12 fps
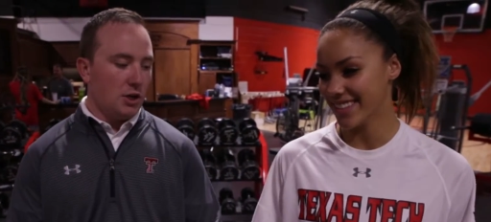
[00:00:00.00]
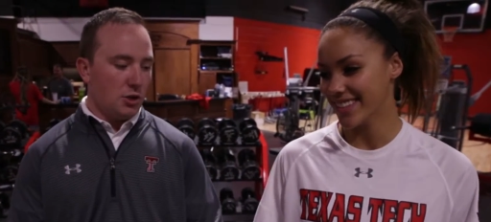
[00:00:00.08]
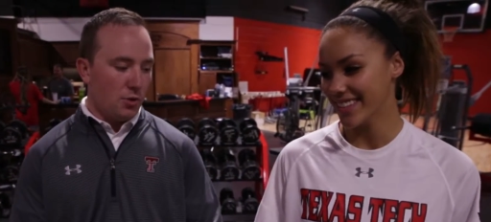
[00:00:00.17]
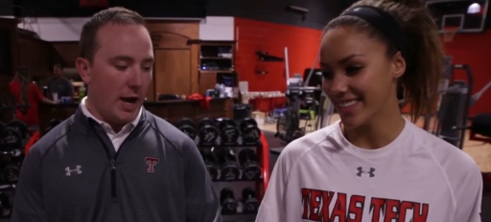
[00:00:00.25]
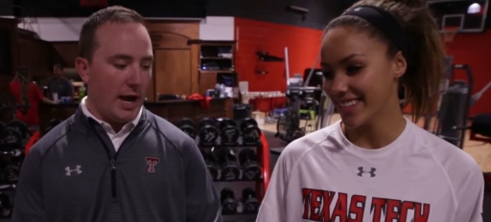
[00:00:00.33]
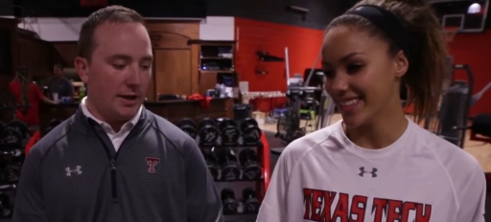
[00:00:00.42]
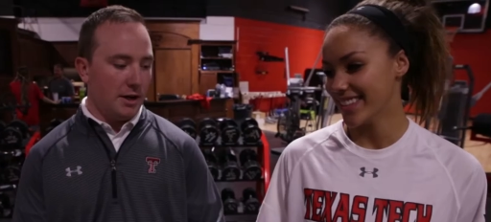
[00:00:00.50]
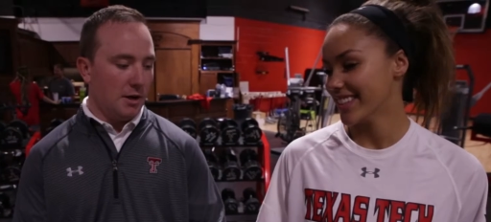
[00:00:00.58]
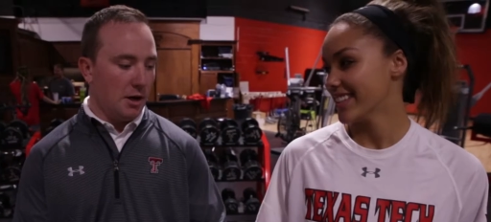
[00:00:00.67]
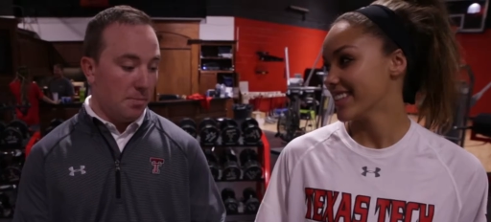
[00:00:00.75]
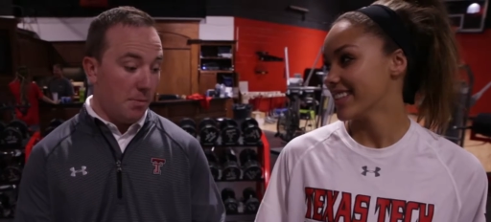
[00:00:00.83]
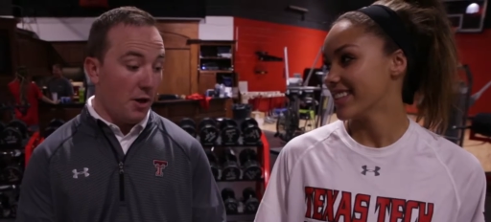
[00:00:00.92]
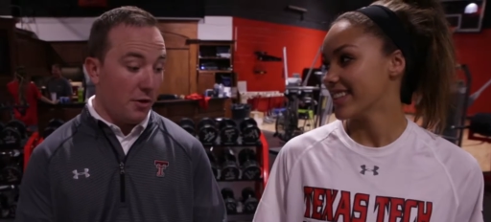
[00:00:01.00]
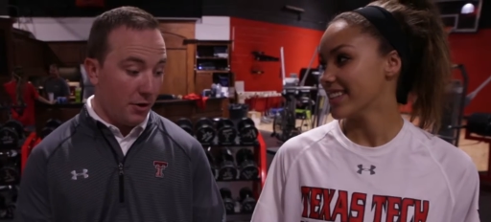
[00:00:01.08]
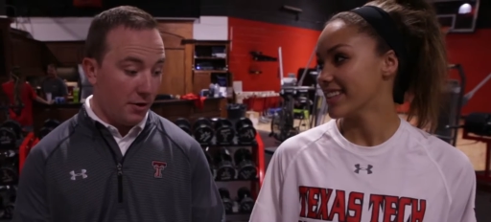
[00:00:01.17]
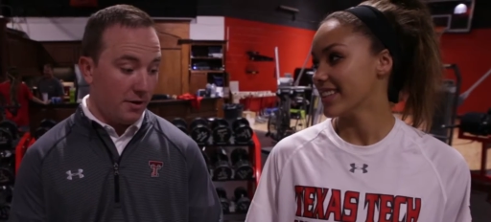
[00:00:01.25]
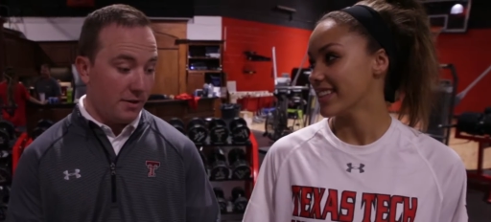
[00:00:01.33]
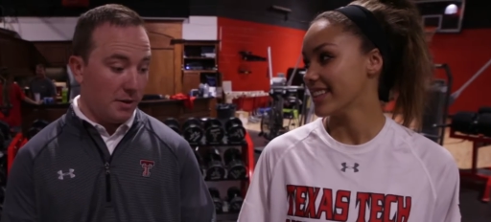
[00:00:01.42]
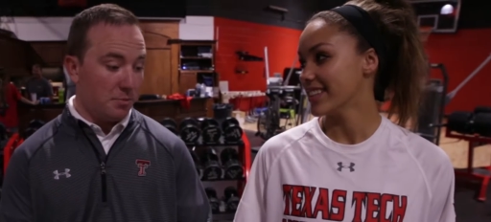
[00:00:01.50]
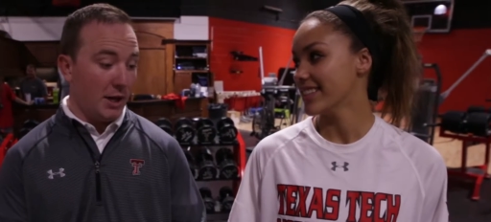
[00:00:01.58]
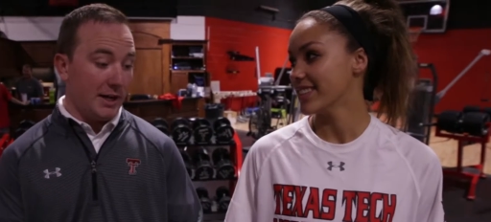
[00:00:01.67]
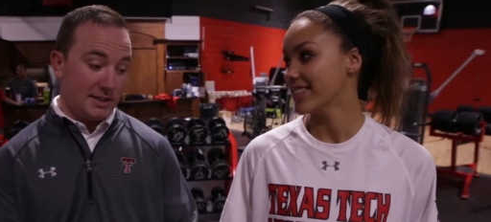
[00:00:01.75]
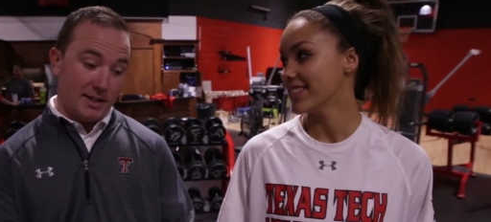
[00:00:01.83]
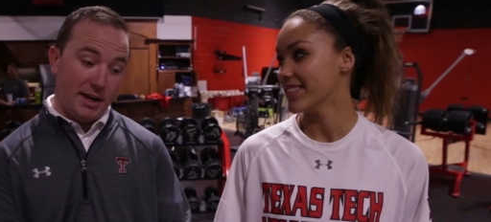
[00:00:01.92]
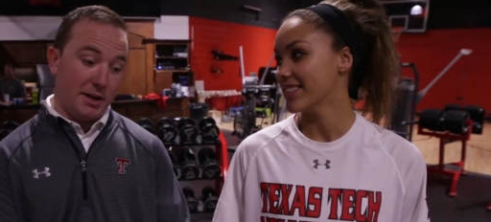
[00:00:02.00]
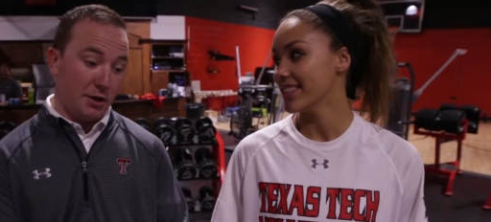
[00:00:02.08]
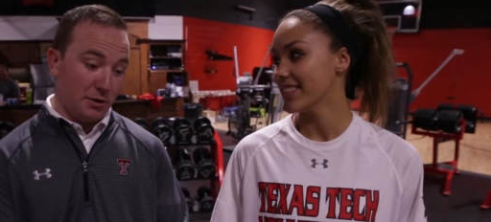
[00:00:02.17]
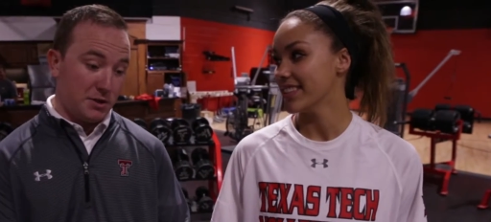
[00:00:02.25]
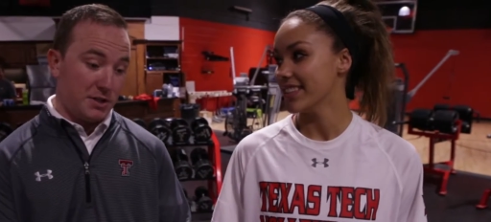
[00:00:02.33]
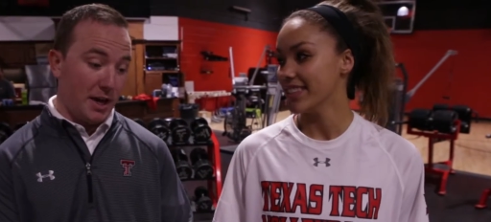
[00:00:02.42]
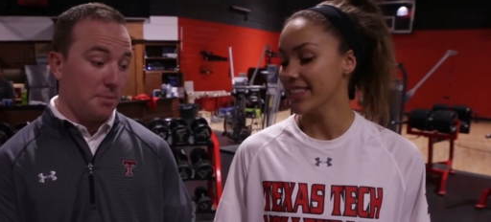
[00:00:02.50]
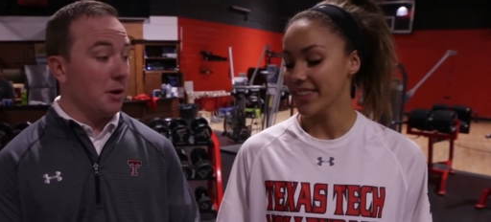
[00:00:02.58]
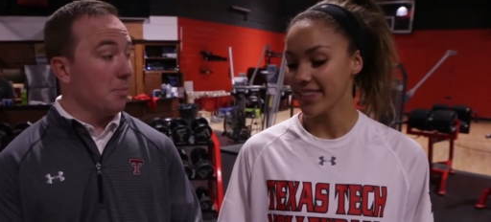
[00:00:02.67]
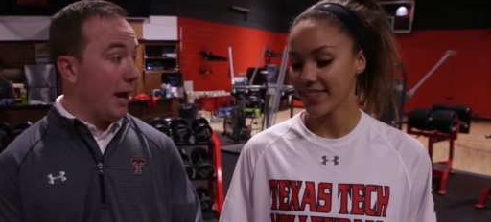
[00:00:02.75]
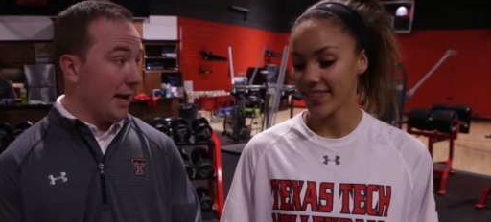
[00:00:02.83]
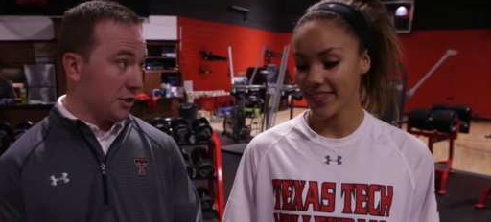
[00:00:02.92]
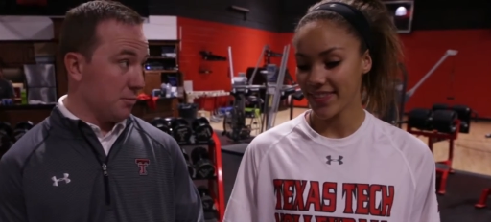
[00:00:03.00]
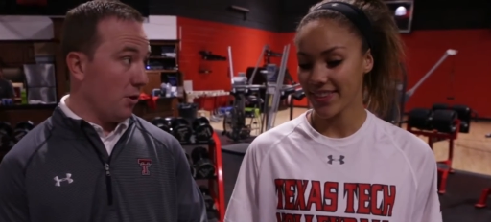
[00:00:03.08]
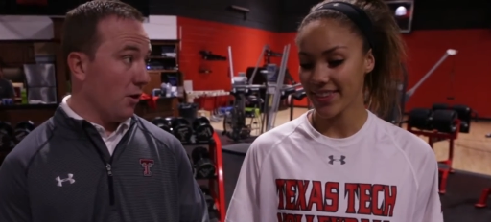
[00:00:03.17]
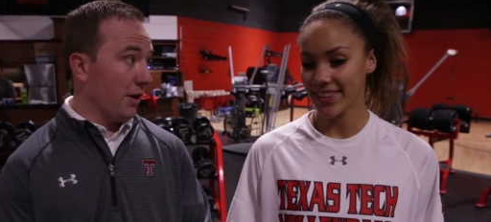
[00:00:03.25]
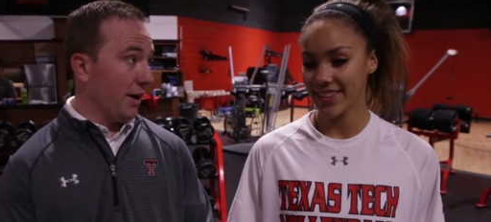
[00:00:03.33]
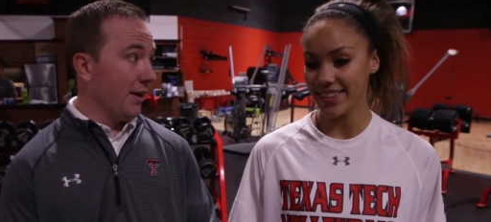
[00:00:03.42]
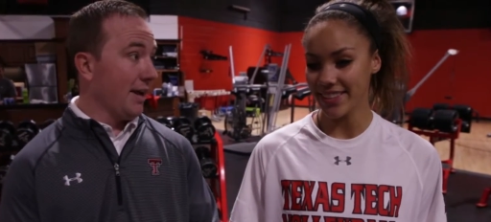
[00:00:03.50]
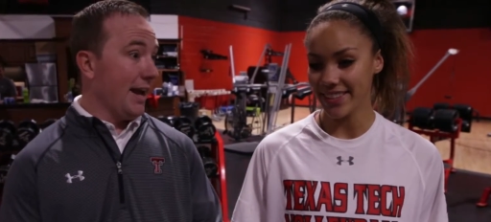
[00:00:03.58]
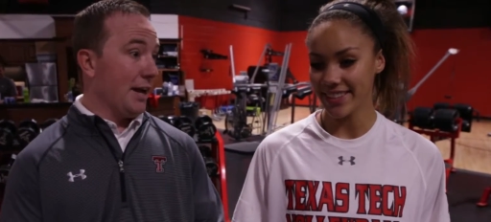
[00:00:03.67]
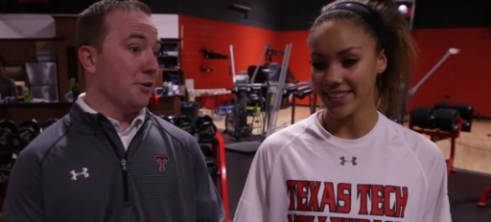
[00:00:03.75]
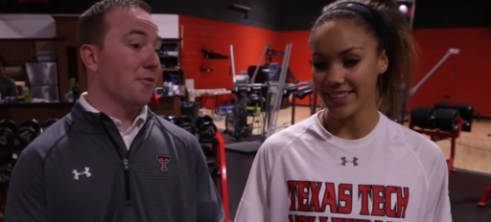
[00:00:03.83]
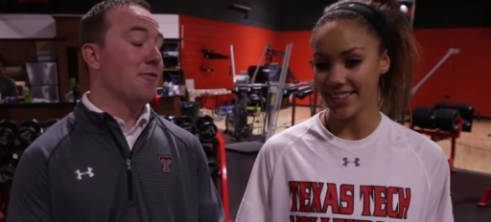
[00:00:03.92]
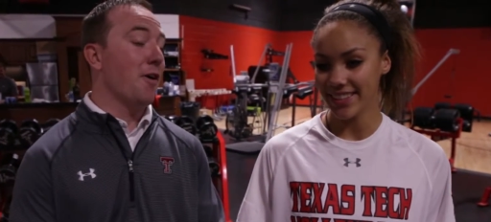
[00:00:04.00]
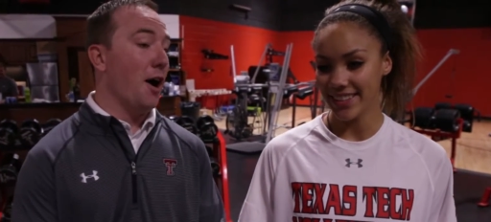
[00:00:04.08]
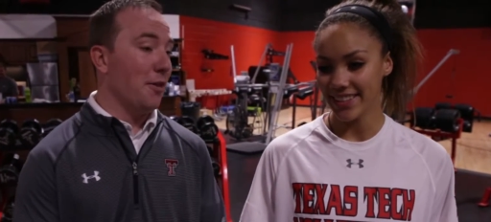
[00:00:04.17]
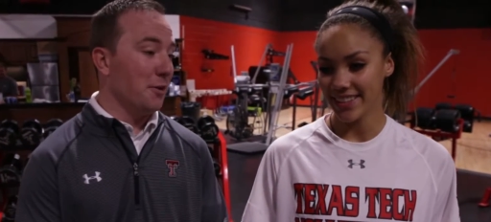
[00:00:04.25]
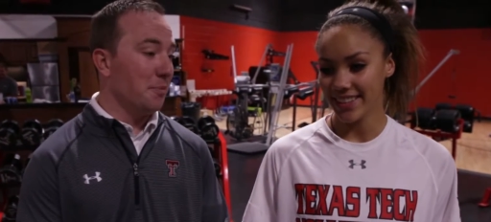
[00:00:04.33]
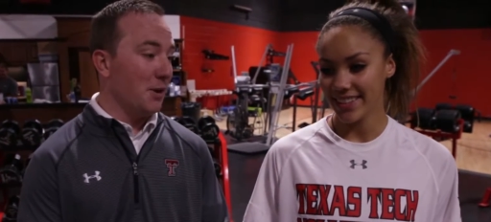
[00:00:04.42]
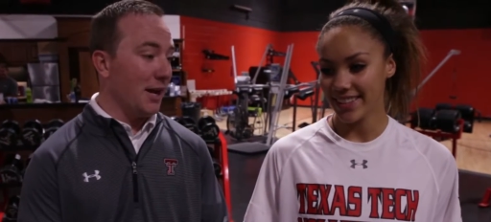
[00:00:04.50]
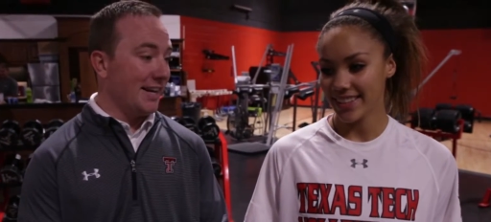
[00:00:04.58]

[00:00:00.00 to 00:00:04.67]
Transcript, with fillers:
Speaker 1: You had a, a, mother that played at San Diego State, played basketball there, and your father played